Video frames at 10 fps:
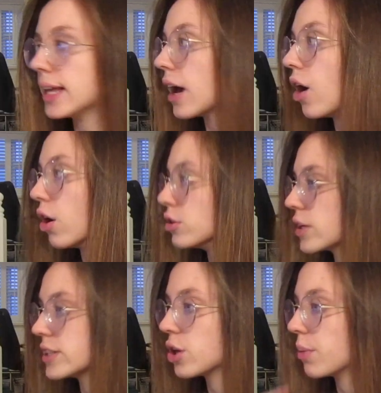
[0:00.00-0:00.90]
get all
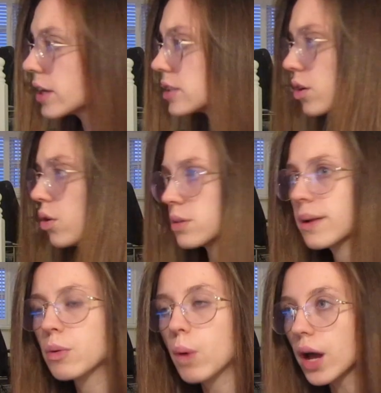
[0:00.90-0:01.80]
dressed up, nice clothes. I'm
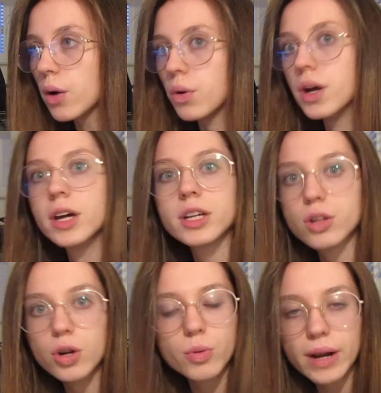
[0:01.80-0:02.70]
like, wow, you
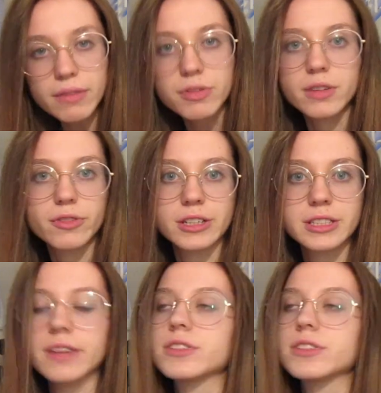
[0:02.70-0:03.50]
look great for your first day of